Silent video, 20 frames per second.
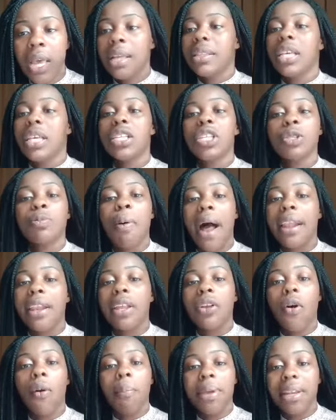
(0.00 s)
This is probably
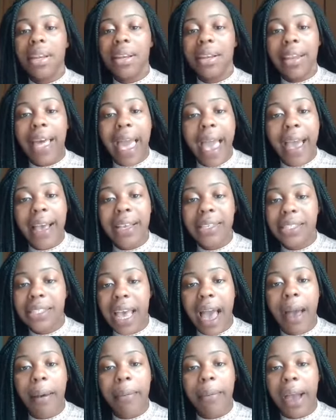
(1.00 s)
going to be the last
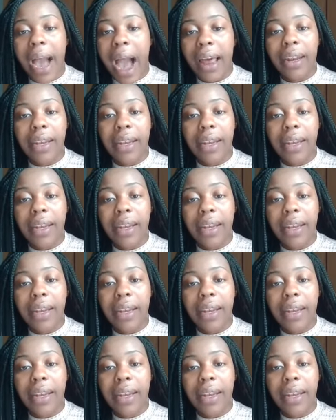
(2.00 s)
time God